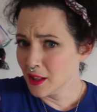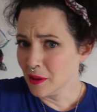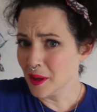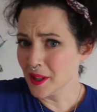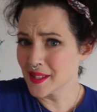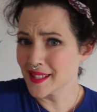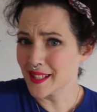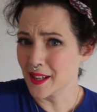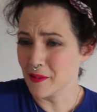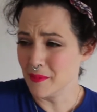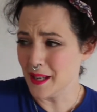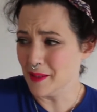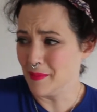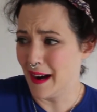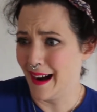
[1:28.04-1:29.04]
what's going to
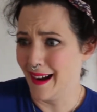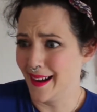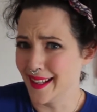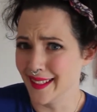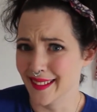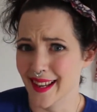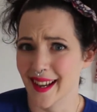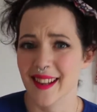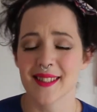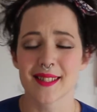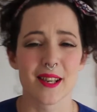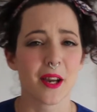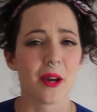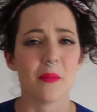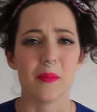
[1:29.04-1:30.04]
be behind there? It's
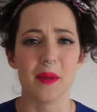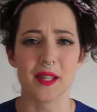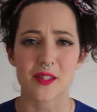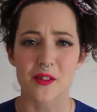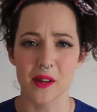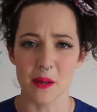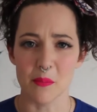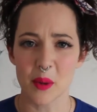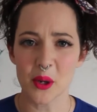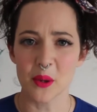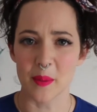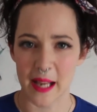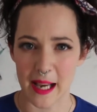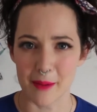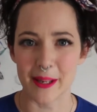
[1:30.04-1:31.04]
like a mystery
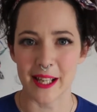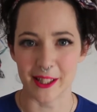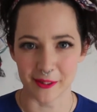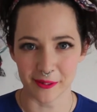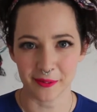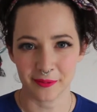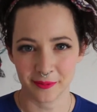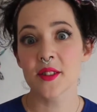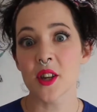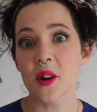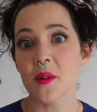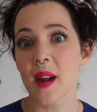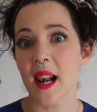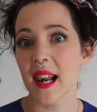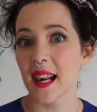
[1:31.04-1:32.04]
poop cabin.
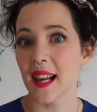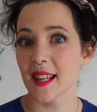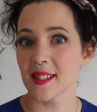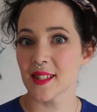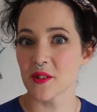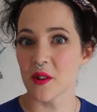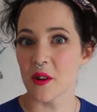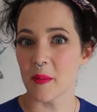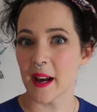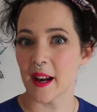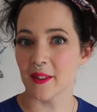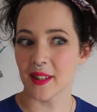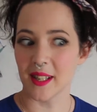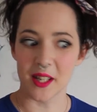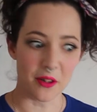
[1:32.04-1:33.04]
So let's talk
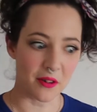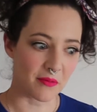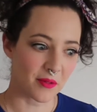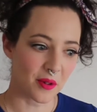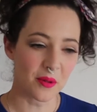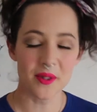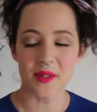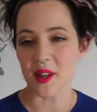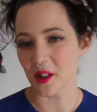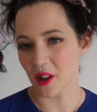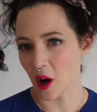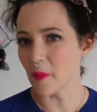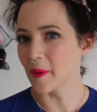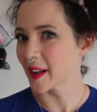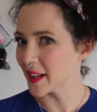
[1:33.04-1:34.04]
about the rules and
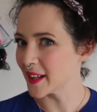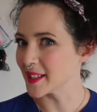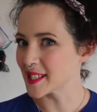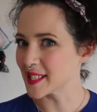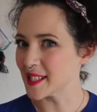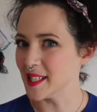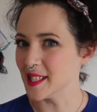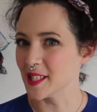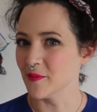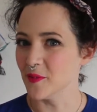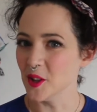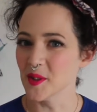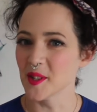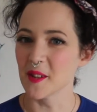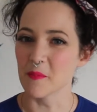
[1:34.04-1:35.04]
common courtesies of
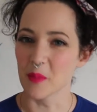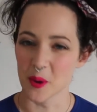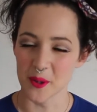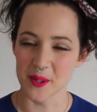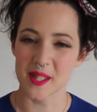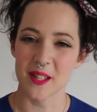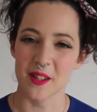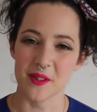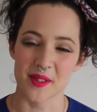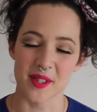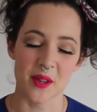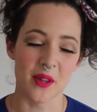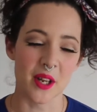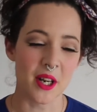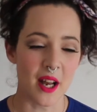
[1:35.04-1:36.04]
using portaloos
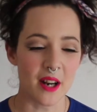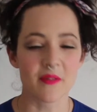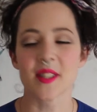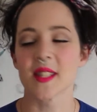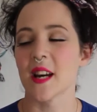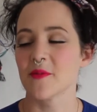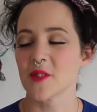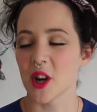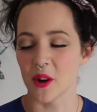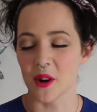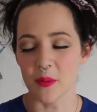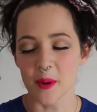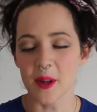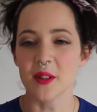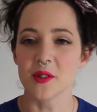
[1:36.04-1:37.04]
so that none of us have to
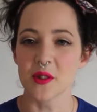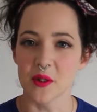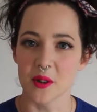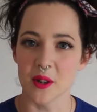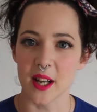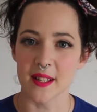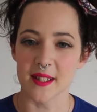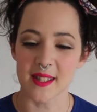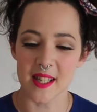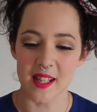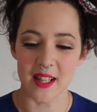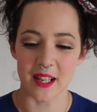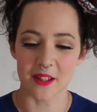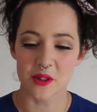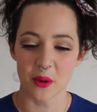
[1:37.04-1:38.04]
open a door and see
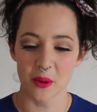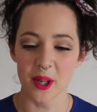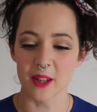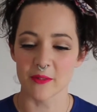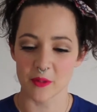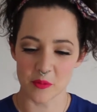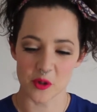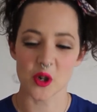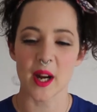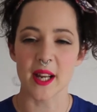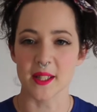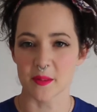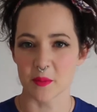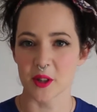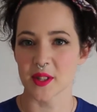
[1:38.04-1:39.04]
that toilet from
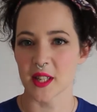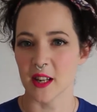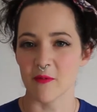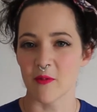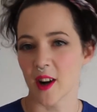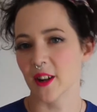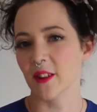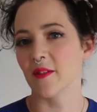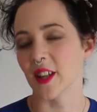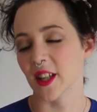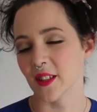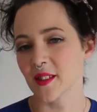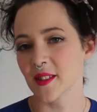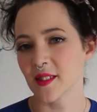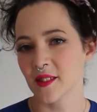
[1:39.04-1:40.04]
Train Spotting in front of
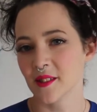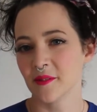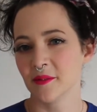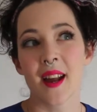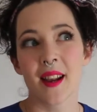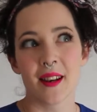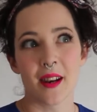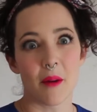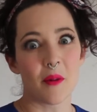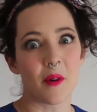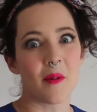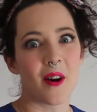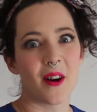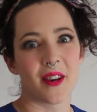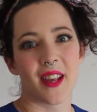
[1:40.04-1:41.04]
us. Number
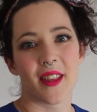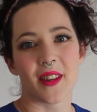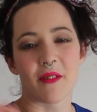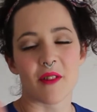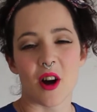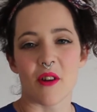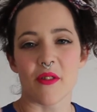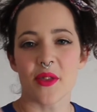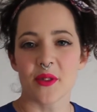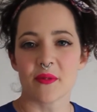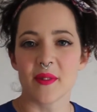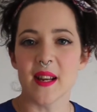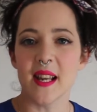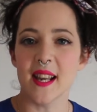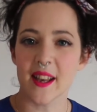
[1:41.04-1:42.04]
one, there are
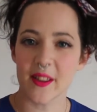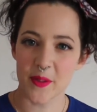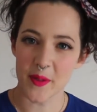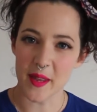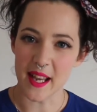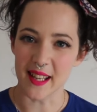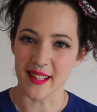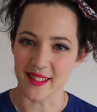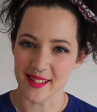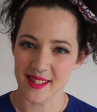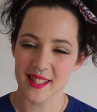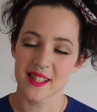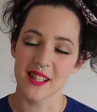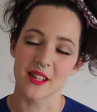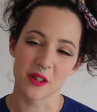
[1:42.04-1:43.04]
3 things
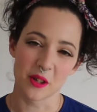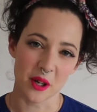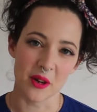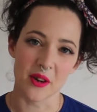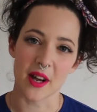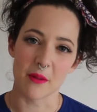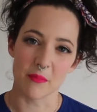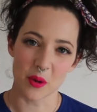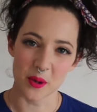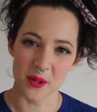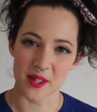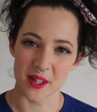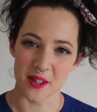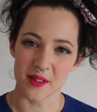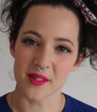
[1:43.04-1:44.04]
that can go down
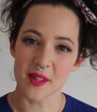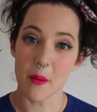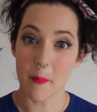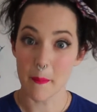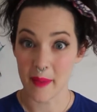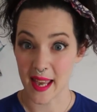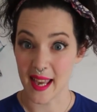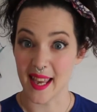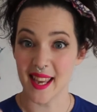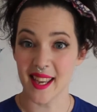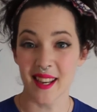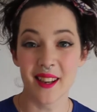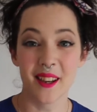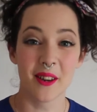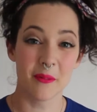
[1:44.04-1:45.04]
portaloos:
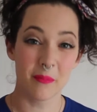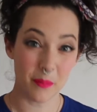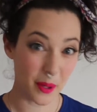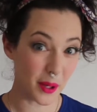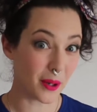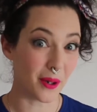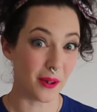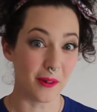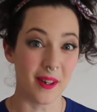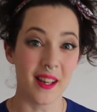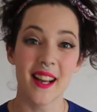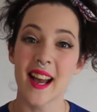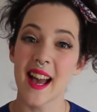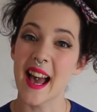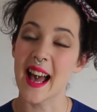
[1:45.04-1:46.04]
pee, poo,
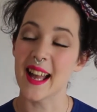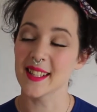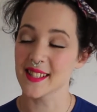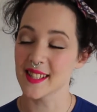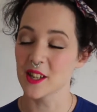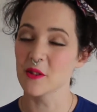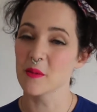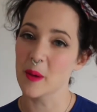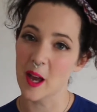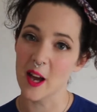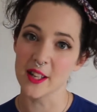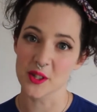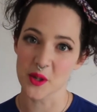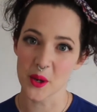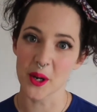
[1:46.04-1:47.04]
and
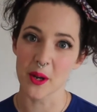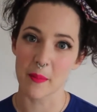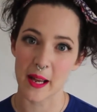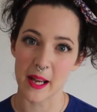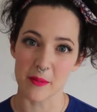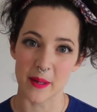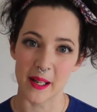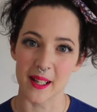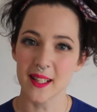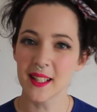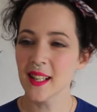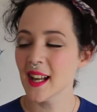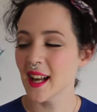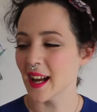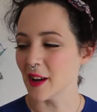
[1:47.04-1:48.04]
single-ply toilet paper.
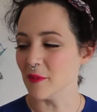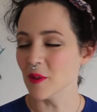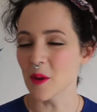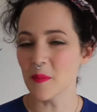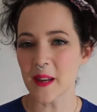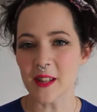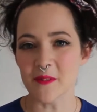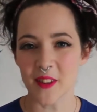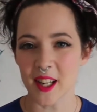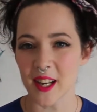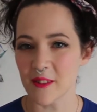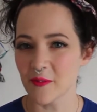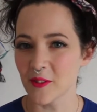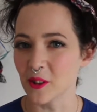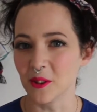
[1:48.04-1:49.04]
I'm not being
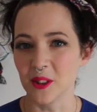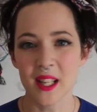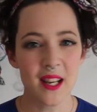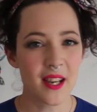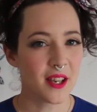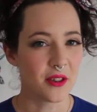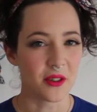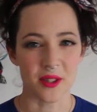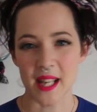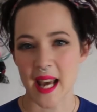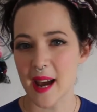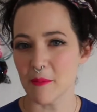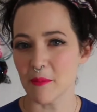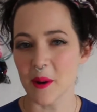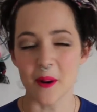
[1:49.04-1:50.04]
forgetful. Your
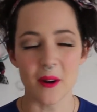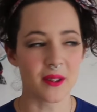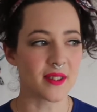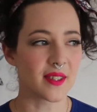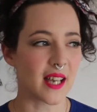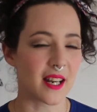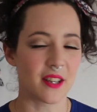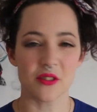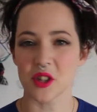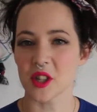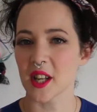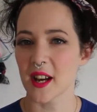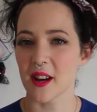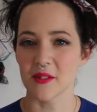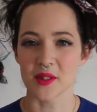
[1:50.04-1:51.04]
tampons, sanitary
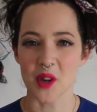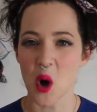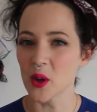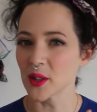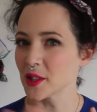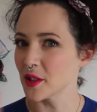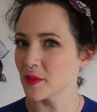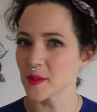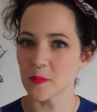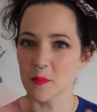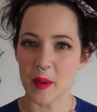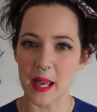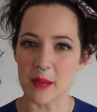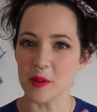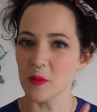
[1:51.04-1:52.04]
towels, condoms,
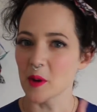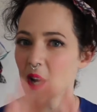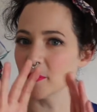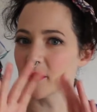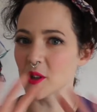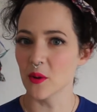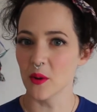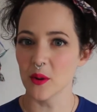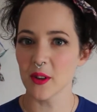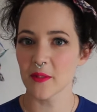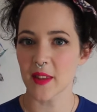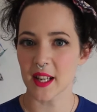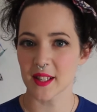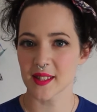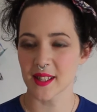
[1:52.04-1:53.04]
baby wipes, all of
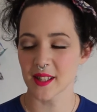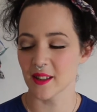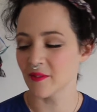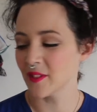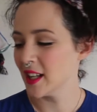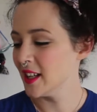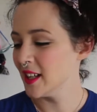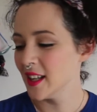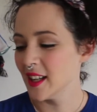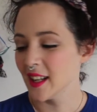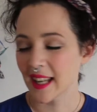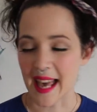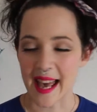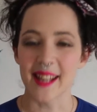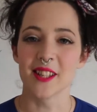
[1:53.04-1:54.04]
that stuff
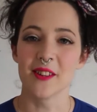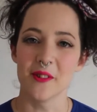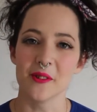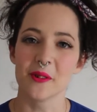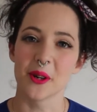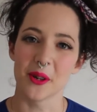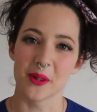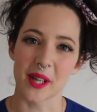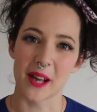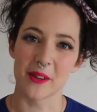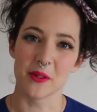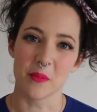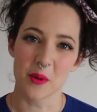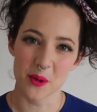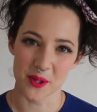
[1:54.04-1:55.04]
cannot go down
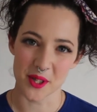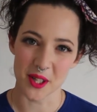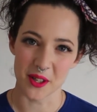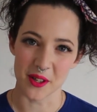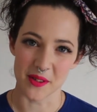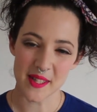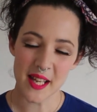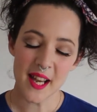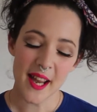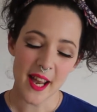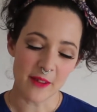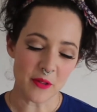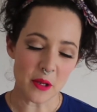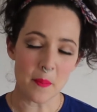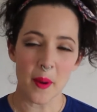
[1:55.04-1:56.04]
the portaloos.
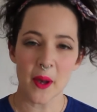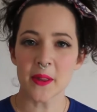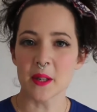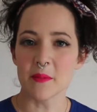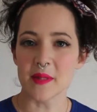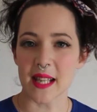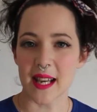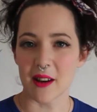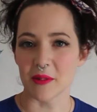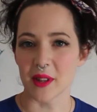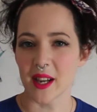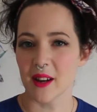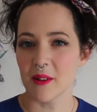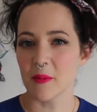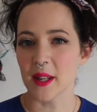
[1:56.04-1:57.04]
If you put them down
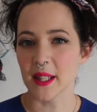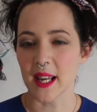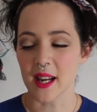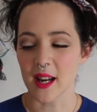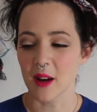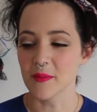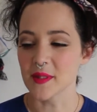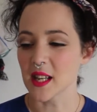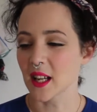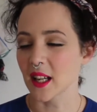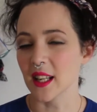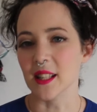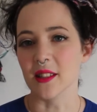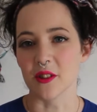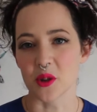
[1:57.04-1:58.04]
there when they come to
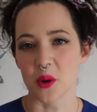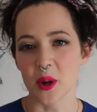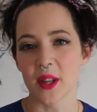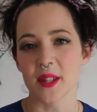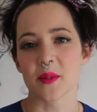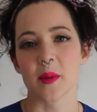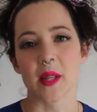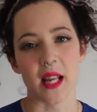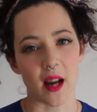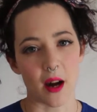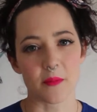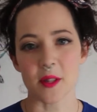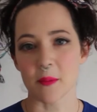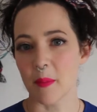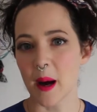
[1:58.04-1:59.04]
clean the toilets, when they
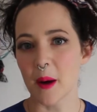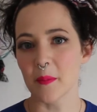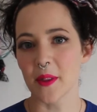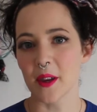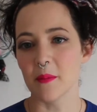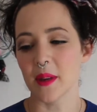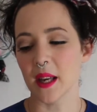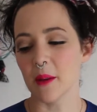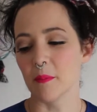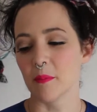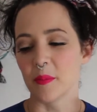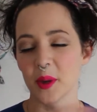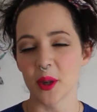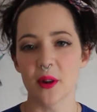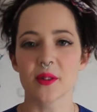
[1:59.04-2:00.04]
come to pump them, it
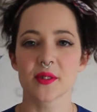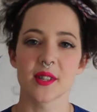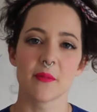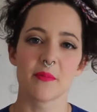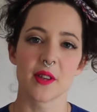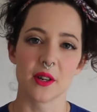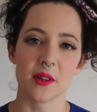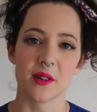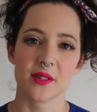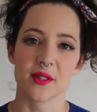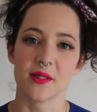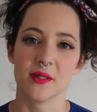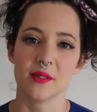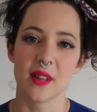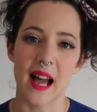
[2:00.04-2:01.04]
blocks up the
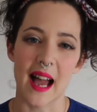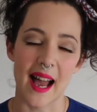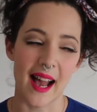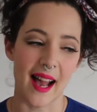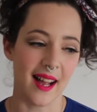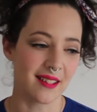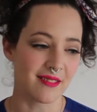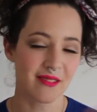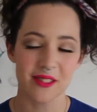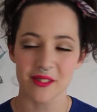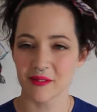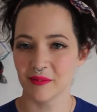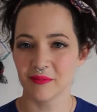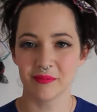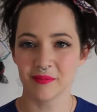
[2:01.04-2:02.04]
nozzle and
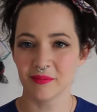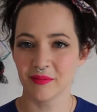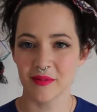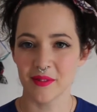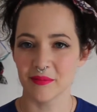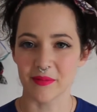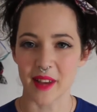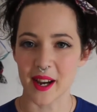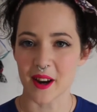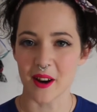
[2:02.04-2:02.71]
they